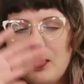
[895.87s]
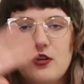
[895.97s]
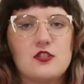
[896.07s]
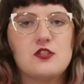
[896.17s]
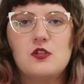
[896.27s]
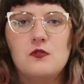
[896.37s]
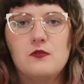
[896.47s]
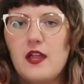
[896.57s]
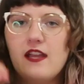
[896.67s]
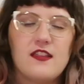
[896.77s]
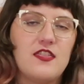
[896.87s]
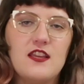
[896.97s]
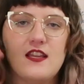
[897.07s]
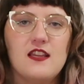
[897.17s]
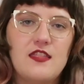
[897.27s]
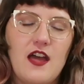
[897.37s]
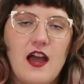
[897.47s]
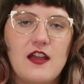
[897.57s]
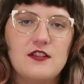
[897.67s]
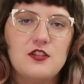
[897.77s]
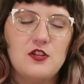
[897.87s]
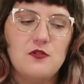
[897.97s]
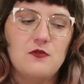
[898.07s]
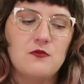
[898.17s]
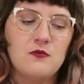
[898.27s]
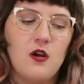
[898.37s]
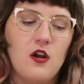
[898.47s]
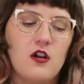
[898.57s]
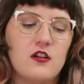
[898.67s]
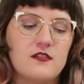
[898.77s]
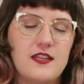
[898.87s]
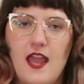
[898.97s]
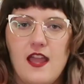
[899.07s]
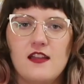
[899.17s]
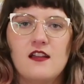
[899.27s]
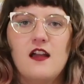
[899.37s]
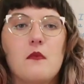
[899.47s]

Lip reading: pursue like thinking that you are gay.